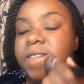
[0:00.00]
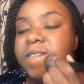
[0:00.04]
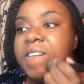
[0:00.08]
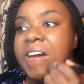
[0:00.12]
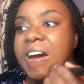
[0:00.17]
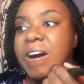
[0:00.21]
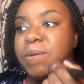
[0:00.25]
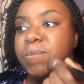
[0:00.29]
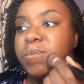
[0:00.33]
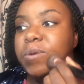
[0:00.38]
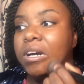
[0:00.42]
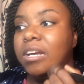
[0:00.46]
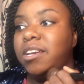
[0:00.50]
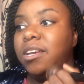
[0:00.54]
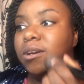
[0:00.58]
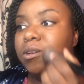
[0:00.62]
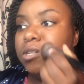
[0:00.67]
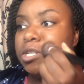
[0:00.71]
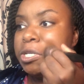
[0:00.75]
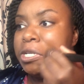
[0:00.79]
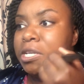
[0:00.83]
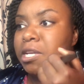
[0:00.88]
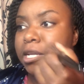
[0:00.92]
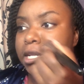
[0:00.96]
do not want your
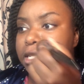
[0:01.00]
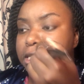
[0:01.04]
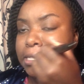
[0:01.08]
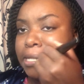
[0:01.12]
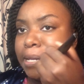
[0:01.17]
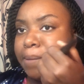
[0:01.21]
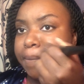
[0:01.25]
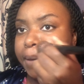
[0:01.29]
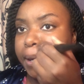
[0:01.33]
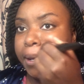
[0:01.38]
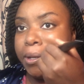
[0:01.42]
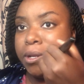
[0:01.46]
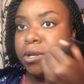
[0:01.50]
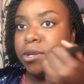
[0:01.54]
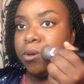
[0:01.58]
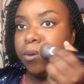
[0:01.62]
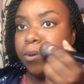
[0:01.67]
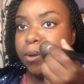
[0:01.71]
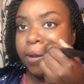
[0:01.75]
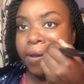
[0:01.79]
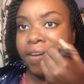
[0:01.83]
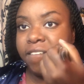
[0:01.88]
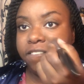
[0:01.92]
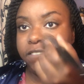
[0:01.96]
chins to be two
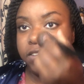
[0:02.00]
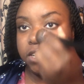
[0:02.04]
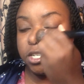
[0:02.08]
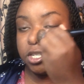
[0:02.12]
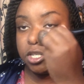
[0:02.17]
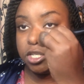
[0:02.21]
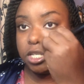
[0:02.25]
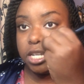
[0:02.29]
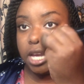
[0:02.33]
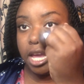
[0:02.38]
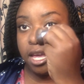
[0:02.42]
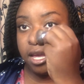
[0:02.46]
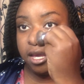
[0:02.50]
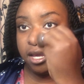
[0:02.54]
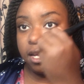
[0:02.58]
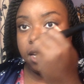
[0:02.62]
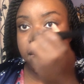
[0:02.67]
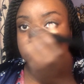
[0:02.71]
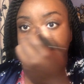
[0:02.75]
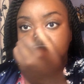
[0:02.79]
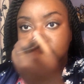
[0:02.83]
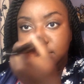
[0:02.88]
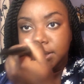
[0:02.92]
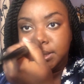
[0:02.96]
different
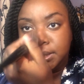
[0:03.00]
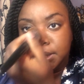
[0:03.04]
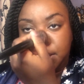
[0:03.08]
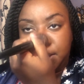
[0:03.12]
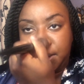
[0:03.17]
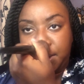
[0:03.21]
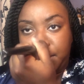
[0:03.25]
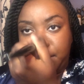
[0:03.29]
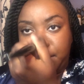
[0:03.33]
shades.